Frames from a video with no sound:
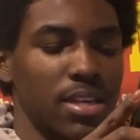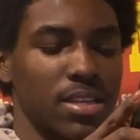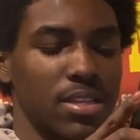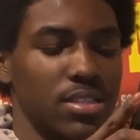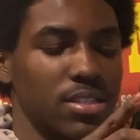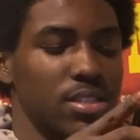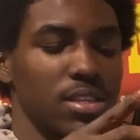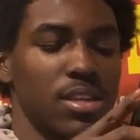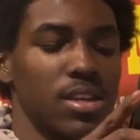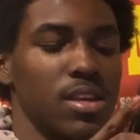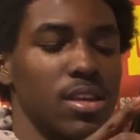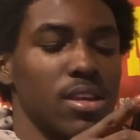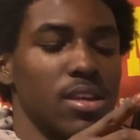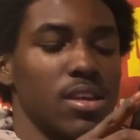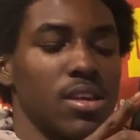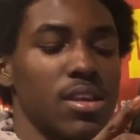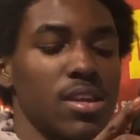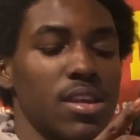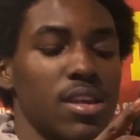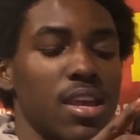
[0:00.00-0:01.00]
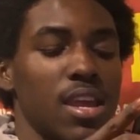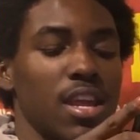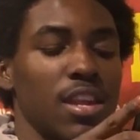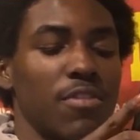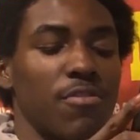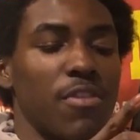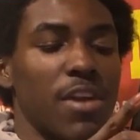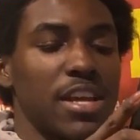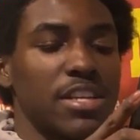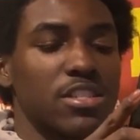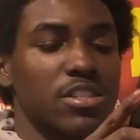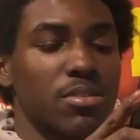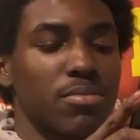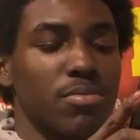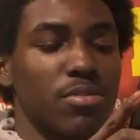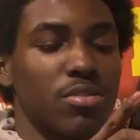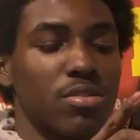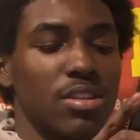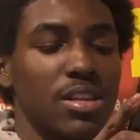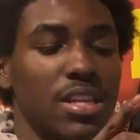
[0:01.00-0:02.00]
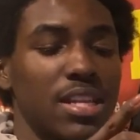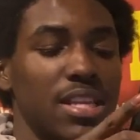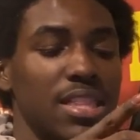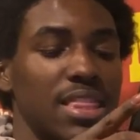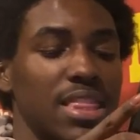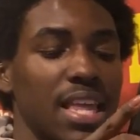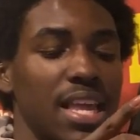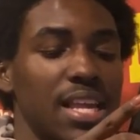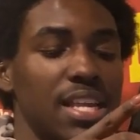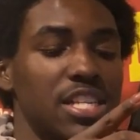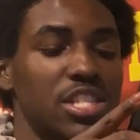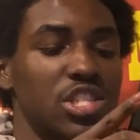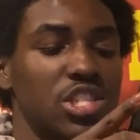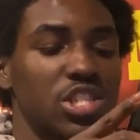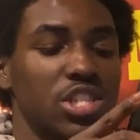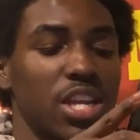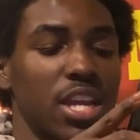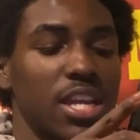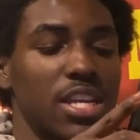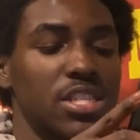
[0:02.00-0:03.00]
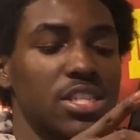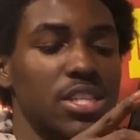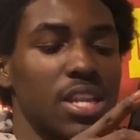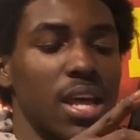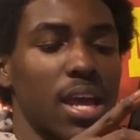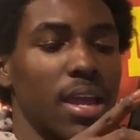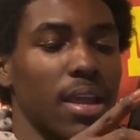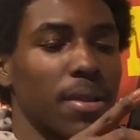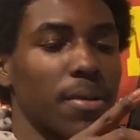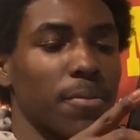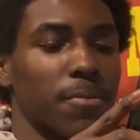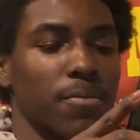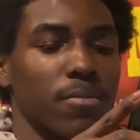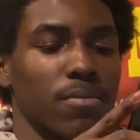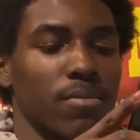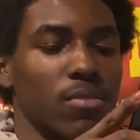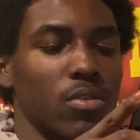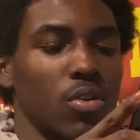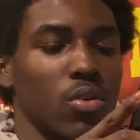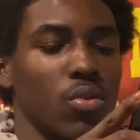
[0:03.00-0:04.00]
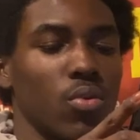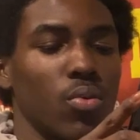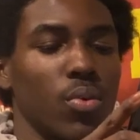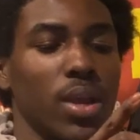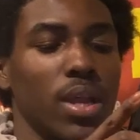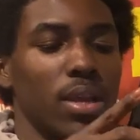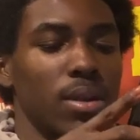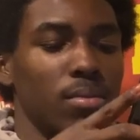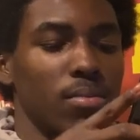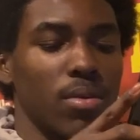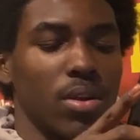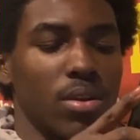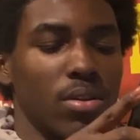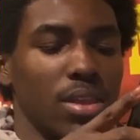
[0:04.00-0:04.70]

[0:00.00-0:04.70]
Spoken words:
Because in the fashion community, things change, like, quick, bro.